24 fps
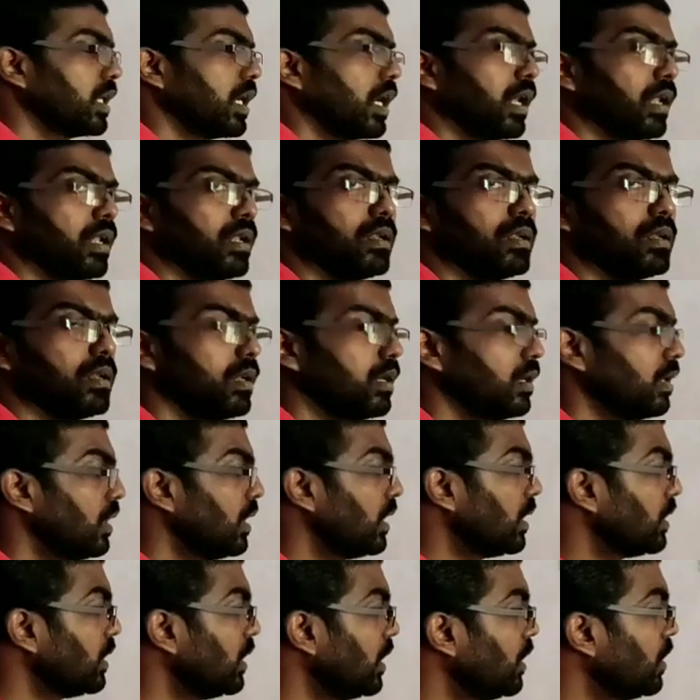again,
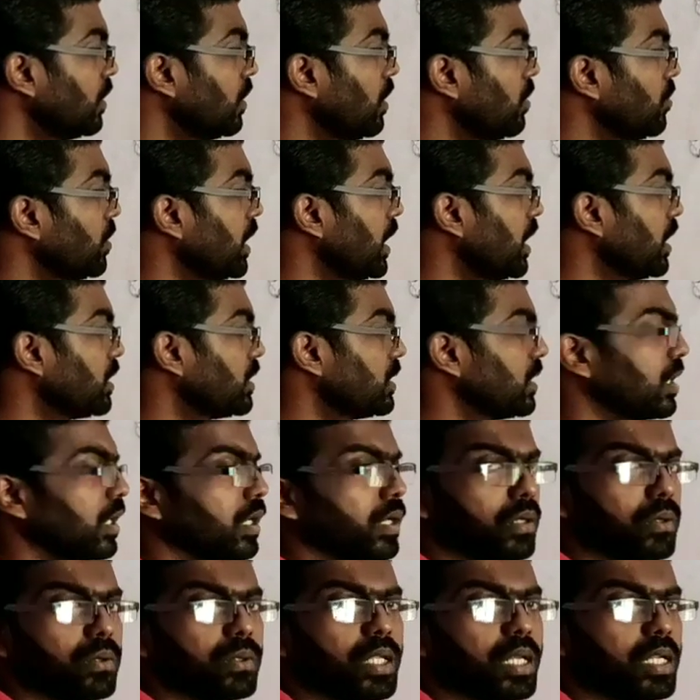denominator
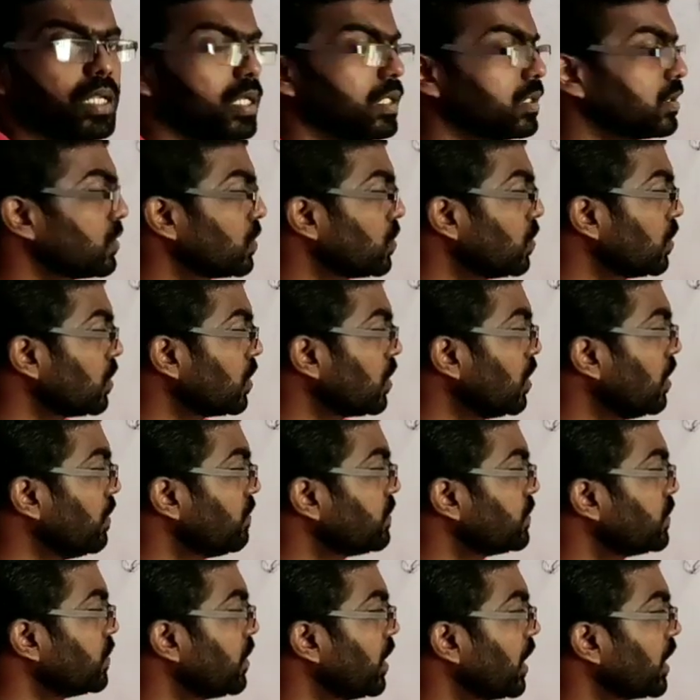into, that is root
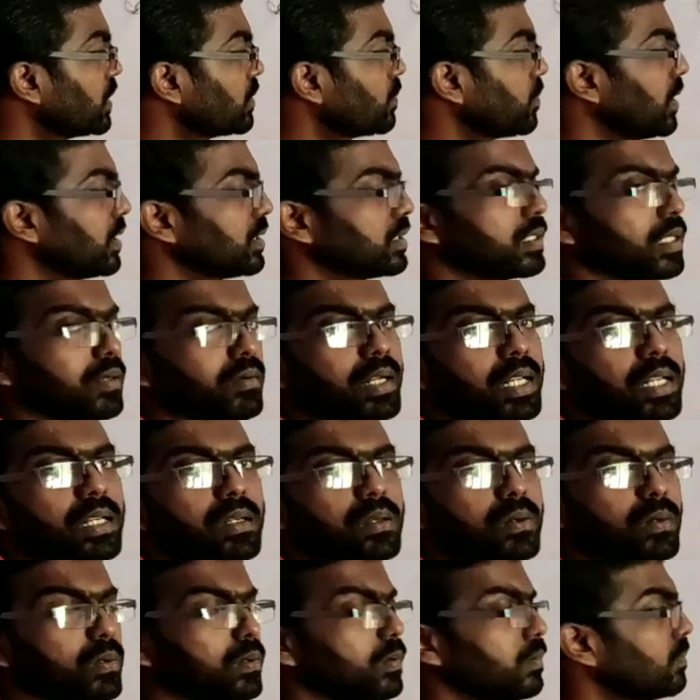of 2x plus 7
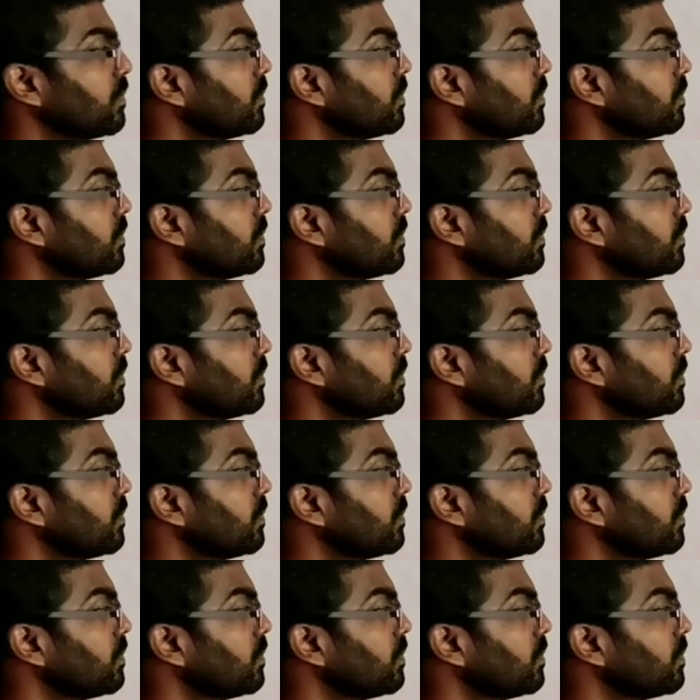into